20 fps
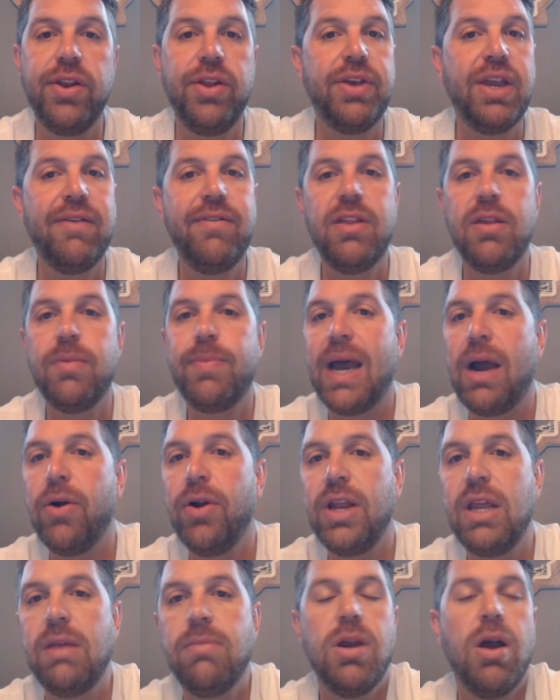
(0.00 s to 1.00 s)
He'll give you the
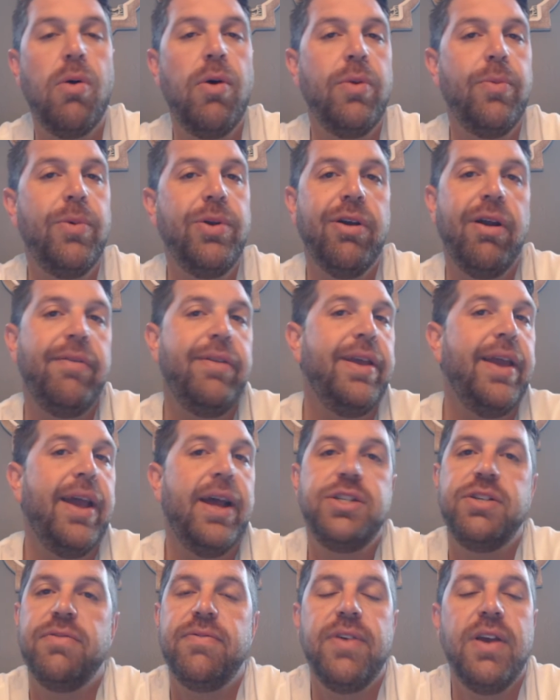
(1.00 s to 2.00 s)
power to keep going when you're on the
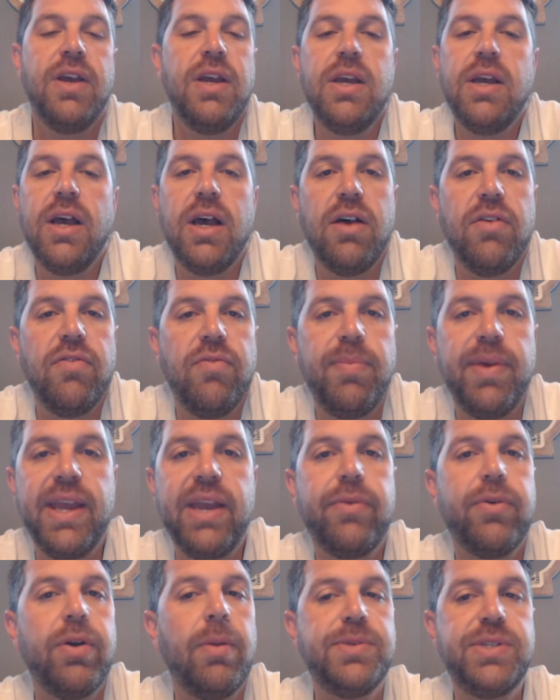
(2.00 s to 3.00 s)
edge of
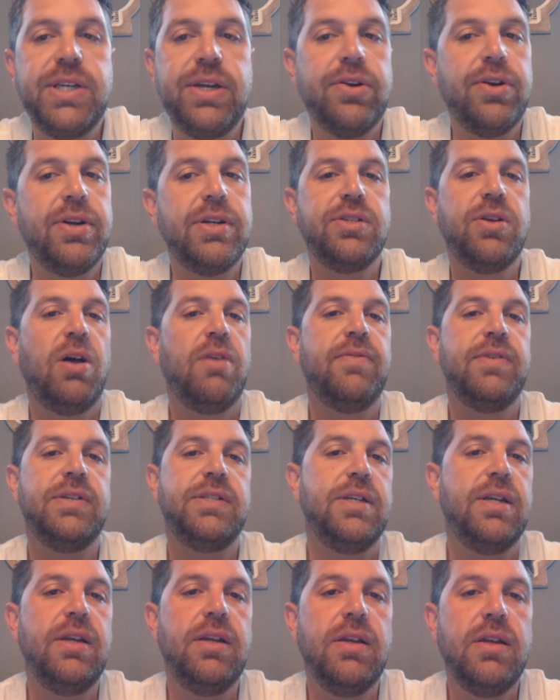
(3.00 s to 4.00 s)
bankruptcy or
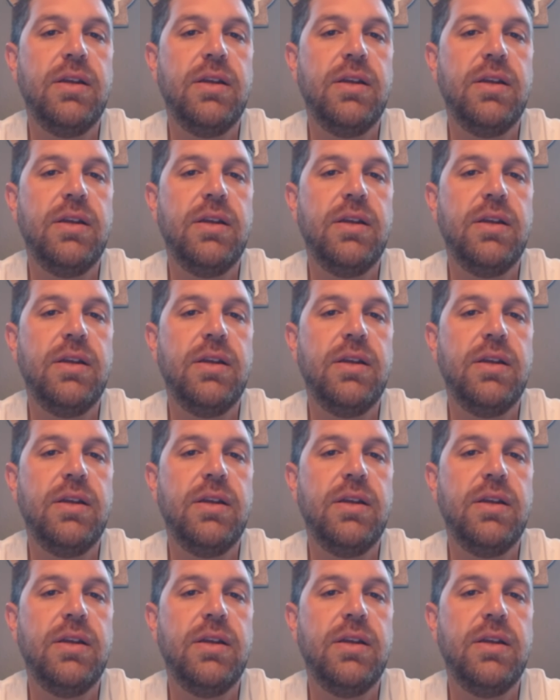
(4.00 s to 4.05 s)
insolvency.